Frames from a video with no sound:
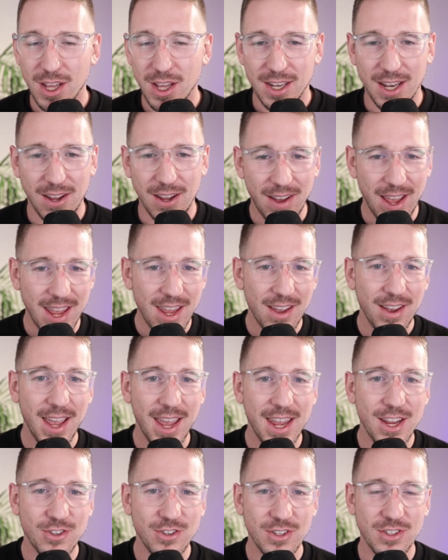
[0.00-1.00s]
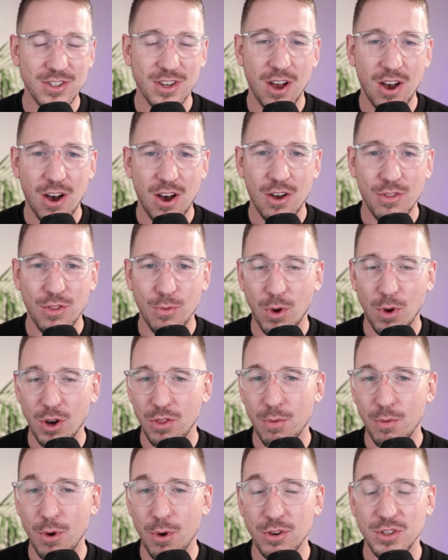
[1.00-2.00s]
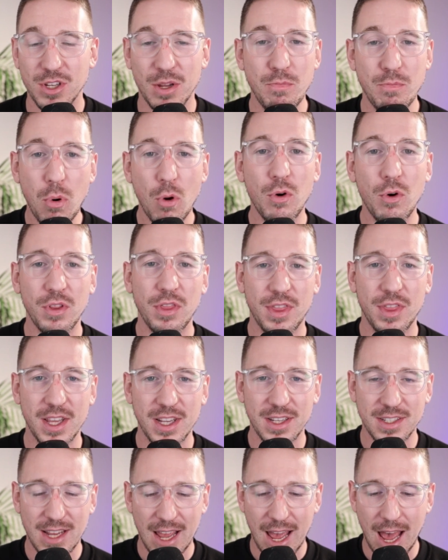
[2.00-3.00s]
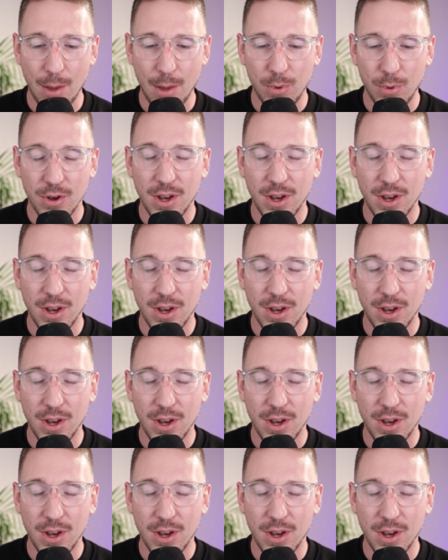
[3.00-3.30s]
Now, AI agents are one of the most important things to happen.